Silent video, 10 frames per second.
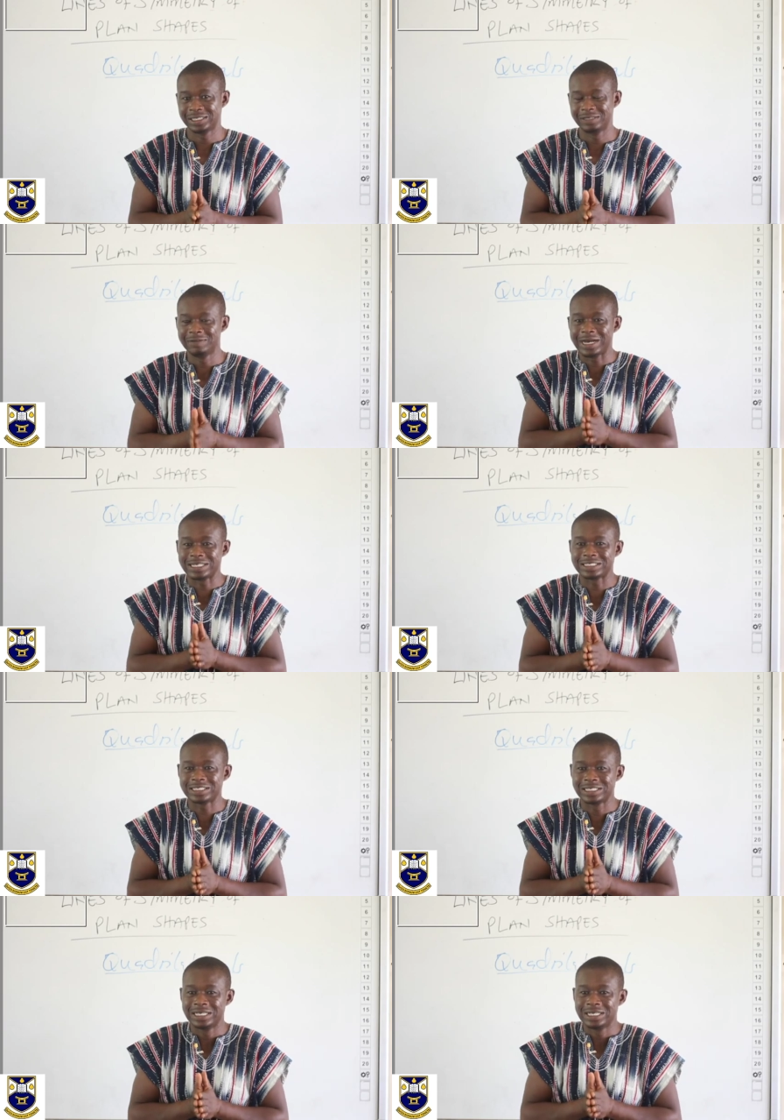In fact,
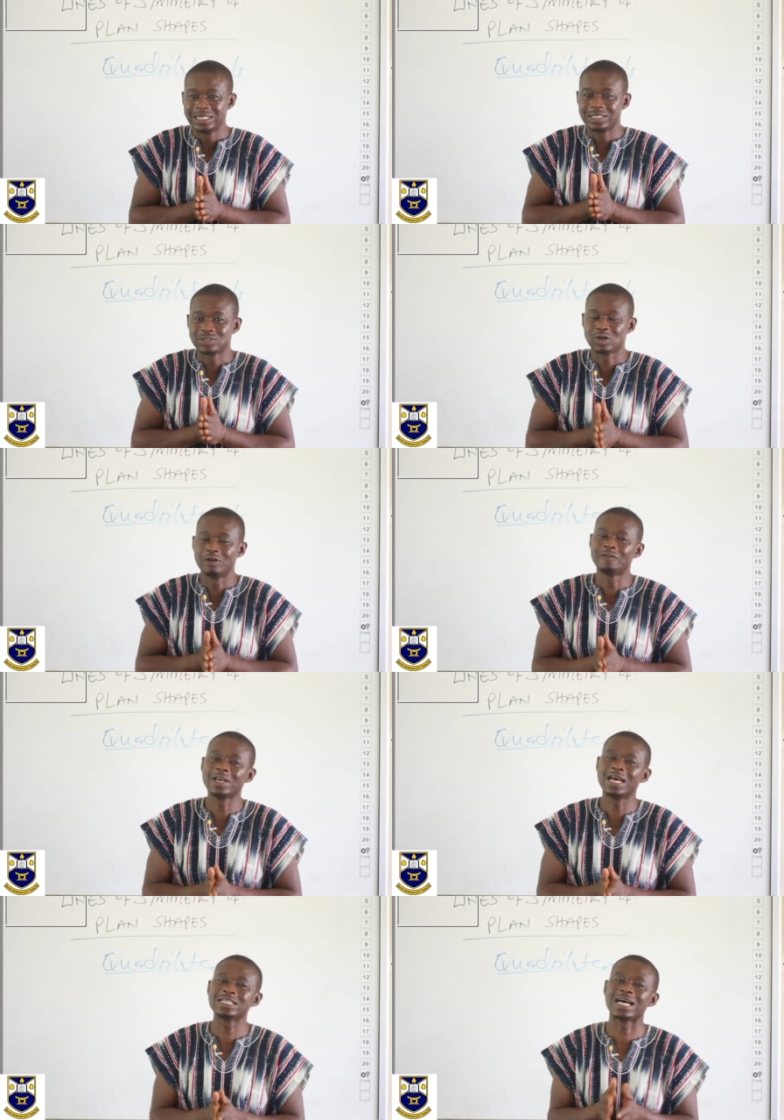some
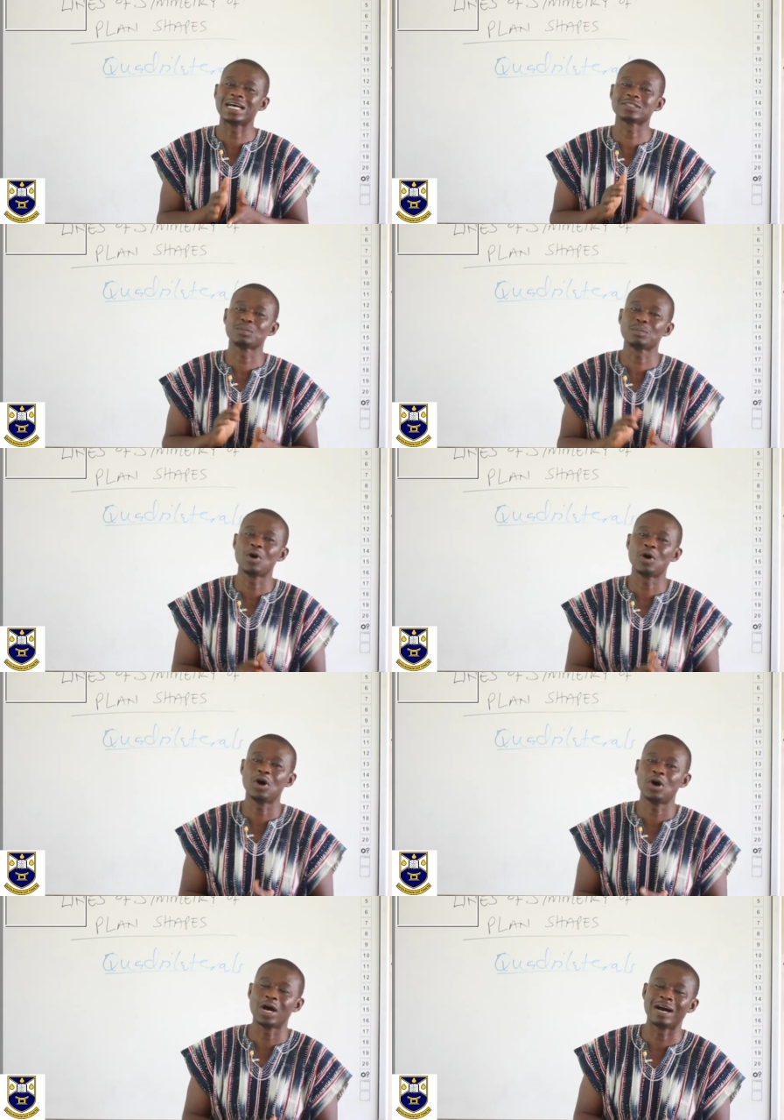figures have
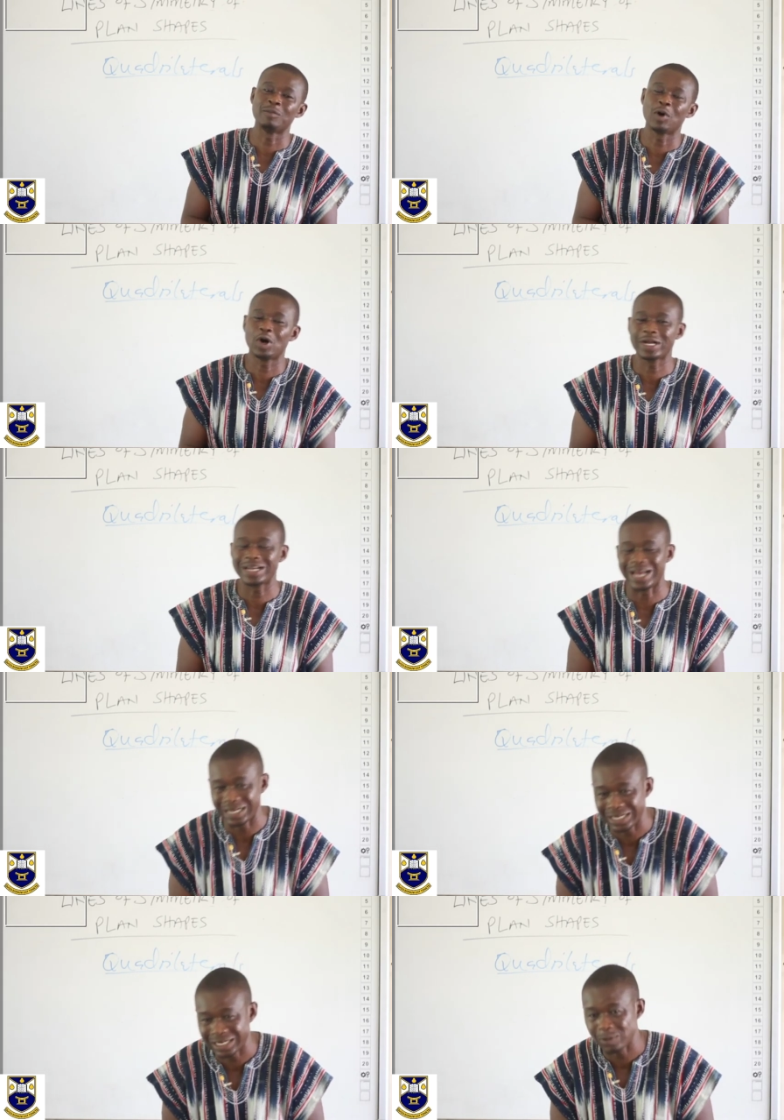more
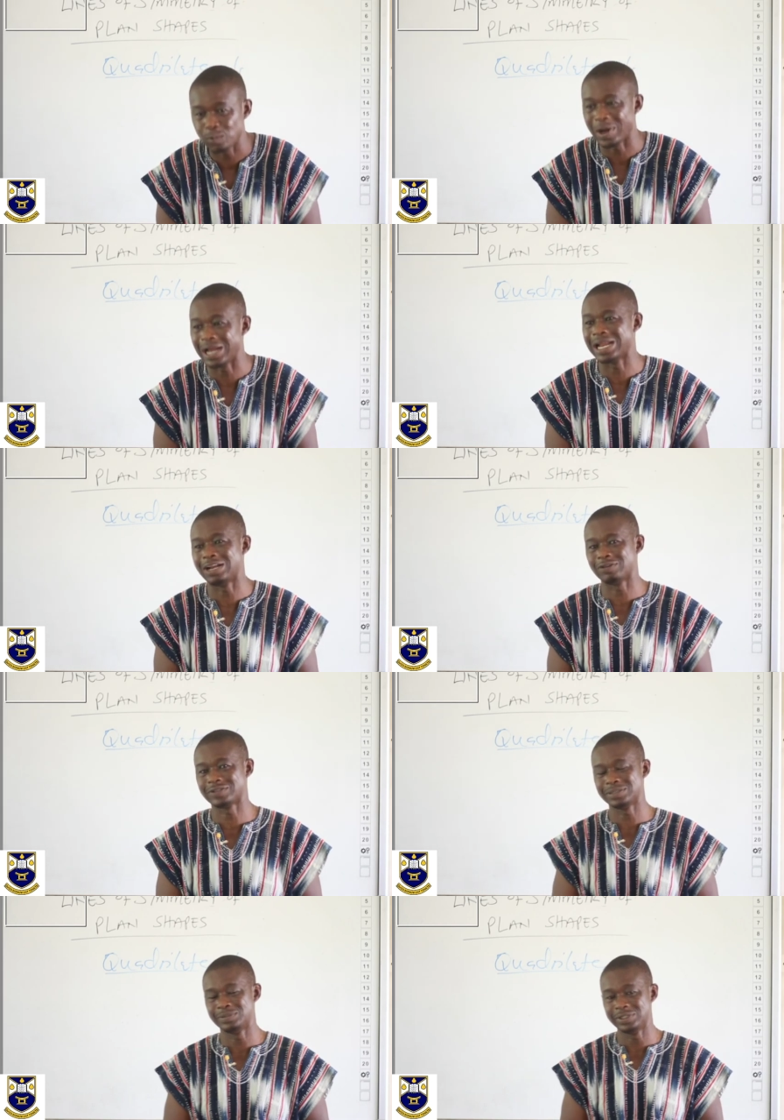than one line of
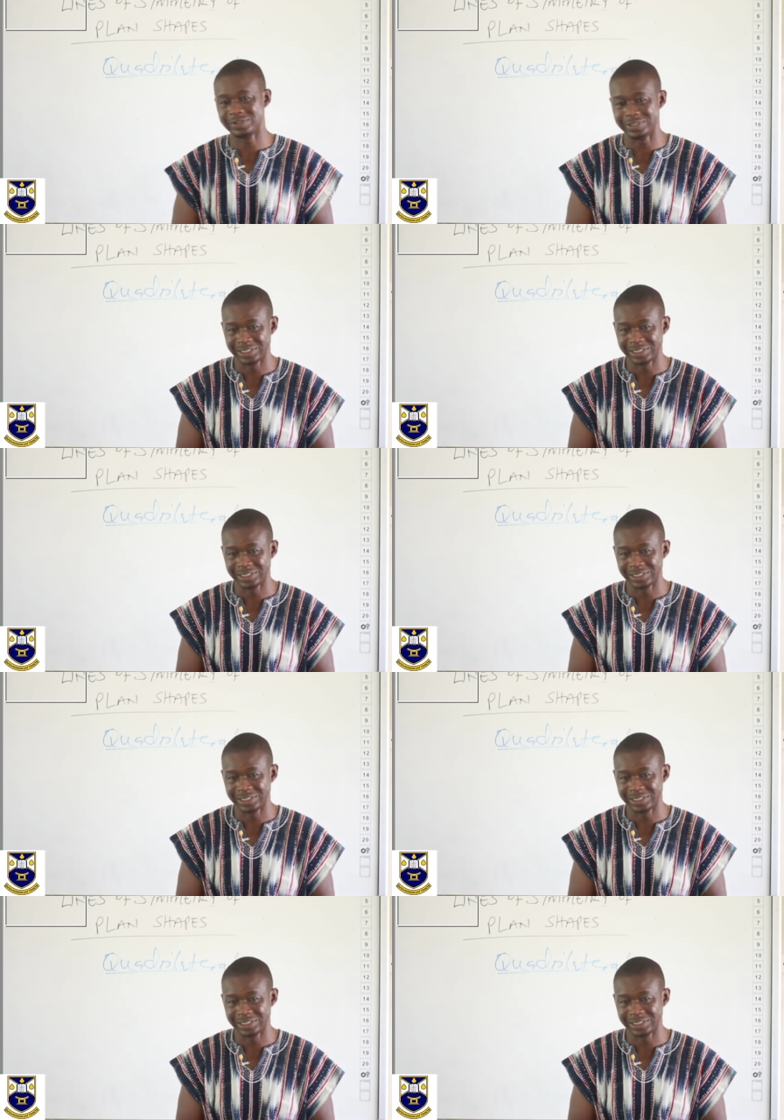symmetry.